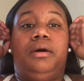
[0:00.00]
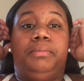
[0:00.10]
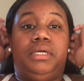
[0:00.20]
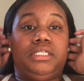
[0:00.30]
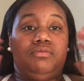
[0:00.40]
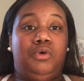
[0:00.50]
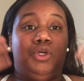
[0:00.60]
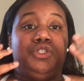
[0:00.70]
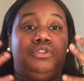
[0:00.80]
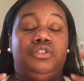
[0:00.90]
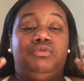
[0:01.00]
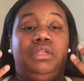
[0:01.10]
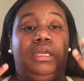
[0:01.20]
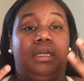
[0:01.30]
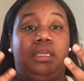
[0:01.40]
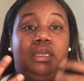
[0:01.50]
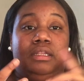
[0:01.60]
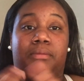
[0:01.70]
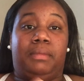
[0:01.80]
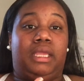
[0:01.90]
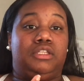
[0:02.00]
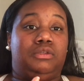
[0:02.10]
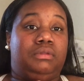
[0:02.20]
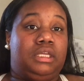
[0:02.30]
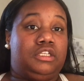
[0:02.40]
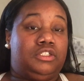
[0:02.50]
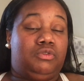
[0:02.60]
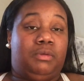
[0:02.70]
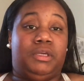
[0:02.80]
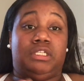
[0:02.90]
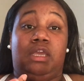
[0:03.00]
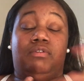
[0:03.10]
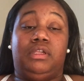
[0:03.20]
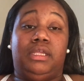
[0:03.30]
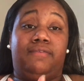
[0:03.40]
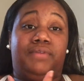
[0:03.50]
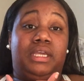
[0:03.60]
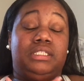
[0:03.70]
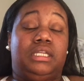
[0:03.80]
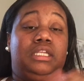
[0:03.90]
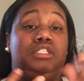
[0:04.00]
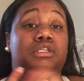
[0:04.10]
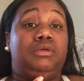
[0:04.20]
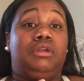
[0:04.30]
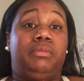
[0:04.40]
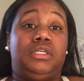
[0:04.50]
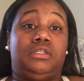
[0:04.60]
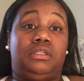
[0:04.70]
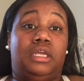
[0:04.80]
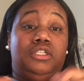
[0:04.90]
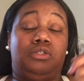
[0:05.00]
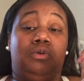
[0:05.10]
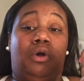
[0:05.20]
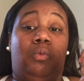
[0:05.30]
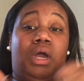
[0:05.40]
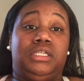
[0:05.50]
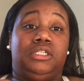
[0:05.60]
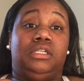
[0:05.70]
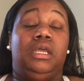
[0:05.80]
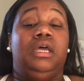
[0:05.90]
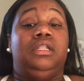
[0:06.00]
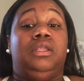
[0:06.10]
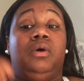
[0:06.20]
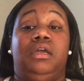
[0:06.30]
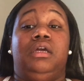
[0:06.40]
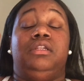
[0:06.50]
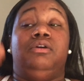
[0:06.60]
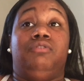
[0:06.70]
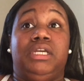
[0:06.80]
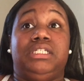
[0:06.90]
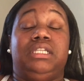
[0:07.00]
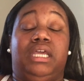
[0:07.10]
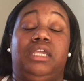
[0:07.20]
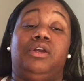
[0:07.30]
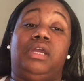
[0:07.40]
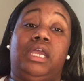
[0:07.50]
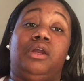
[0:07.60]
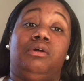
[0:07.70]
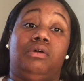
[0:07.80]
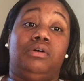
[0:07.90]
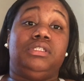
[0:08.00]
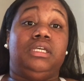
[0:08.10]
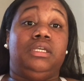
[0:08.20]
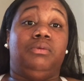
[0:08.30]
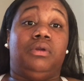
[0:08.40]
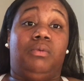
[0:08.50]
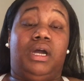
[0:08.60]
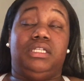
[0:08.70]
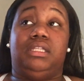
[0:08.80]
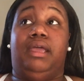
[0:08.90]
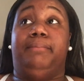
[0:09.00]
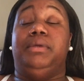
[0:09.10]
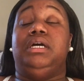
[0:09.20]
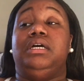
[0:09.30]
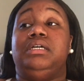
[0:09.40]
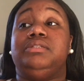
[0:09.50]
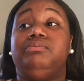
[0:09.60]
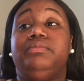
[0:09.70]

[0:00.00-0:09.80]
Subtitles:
because of course you just really, again, the main two things, you want to make sure you have a clean face, and then two, you want to make sure that you are watching the direction that your hair grows in. You want to watch that, because